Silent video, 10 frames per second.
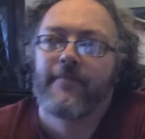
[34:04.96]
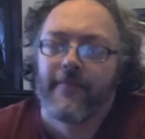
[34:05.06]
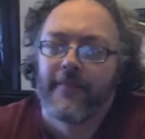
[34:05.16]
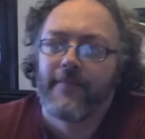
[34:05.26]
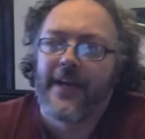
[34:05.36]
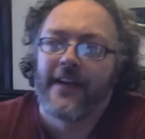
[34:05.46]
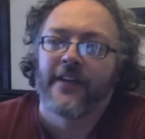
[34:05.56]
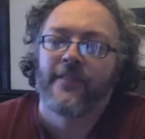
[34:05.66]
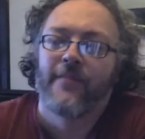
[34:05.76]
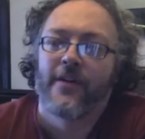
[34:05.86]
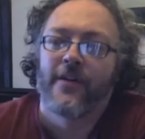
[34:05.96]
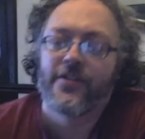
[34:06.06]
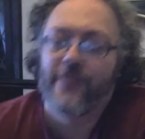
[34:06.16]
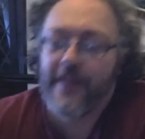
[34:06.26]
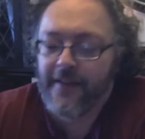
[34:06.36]
Benedictine
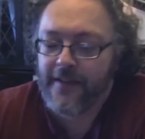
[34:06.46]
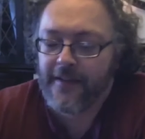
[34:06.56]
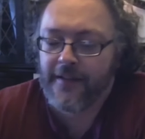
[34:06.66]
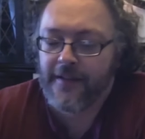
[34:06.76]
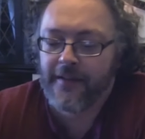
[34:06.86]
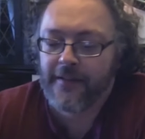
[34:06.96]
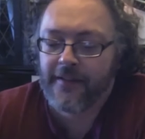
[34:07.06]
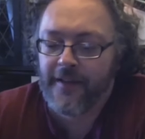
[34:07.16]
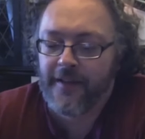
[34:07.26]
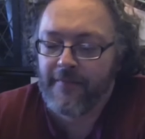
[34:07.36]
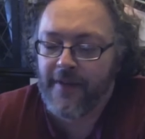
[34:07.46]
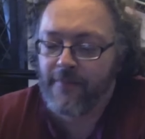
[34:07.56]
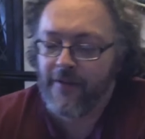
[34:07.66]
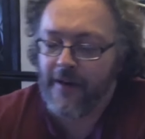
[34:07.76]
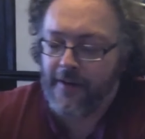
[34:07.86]
Monastery, the, the Mother
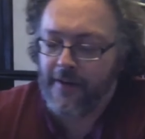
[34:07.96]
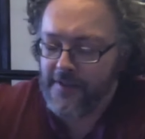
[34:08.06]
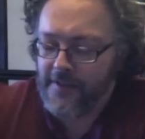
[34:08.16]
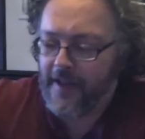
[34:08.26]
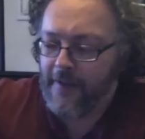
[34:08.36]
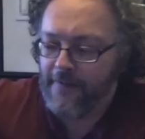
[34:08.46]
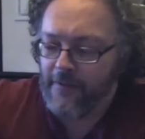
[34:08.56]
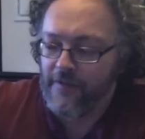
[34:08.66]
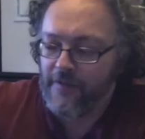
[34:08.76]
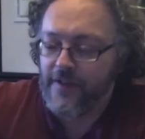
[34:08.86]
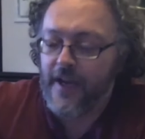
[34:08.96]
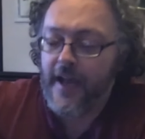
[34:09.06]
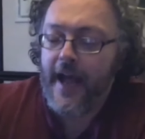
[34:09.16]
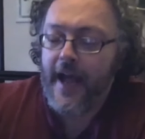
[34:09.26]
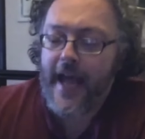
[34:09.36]
Prioress uh, phoned
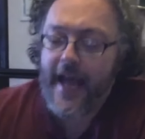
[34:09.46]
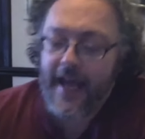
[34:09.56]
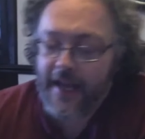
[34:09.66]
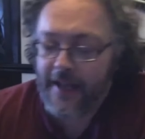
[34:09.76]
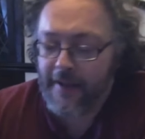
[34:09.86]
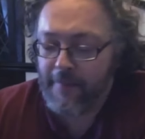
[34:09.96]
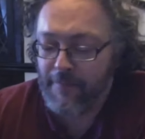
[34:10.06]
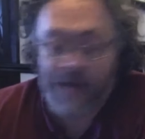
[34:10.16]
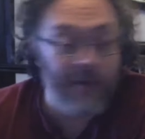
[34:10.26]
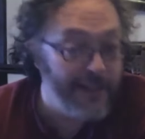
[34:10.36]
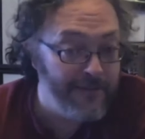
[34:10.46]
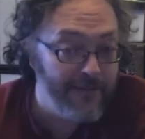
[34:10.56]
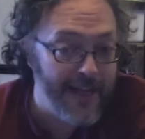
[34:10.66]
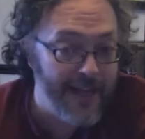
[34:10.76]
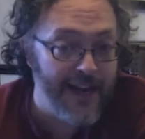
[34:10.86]
uh, Pauline
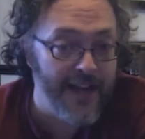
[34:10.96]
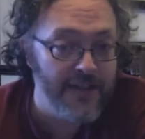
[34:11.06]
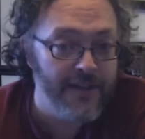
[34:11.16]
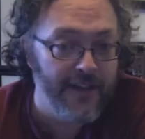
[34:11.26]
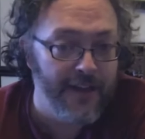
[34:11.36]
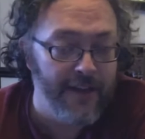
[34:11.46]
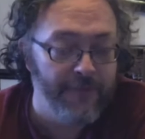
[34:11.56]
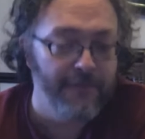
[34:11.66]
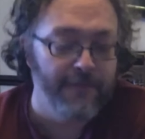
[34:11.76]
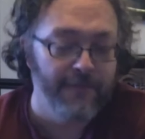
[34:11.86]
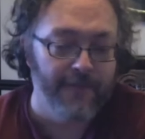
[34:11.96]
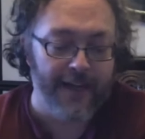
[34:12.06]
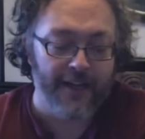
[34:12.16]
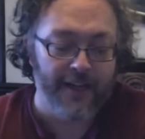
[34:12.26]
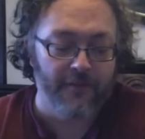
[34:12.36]
and asked if
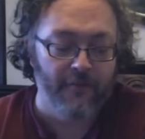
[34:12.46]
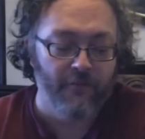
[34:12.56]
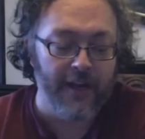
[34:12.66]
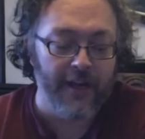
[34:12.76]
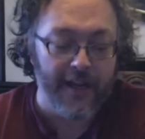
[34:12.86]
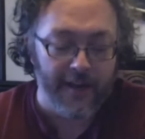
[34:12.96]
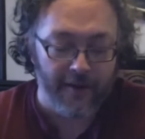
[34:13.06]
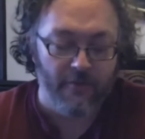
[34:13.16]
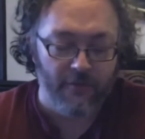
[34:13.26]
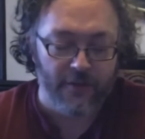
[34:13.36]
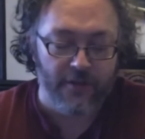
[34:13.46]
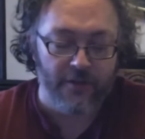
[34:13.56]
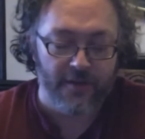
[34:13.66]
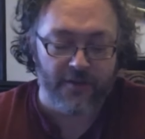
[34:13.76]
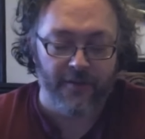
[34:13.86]
uh, we would do
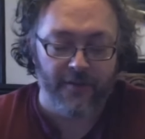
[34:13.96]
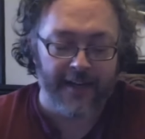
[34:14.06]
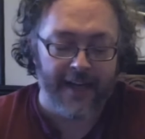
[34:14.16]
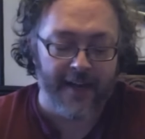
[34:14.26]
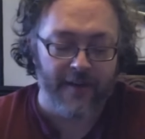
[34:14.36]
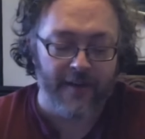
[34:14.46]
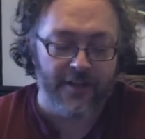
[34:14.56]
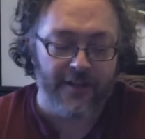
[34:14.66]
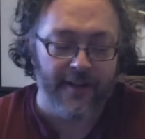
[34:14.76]
this overnight adoration,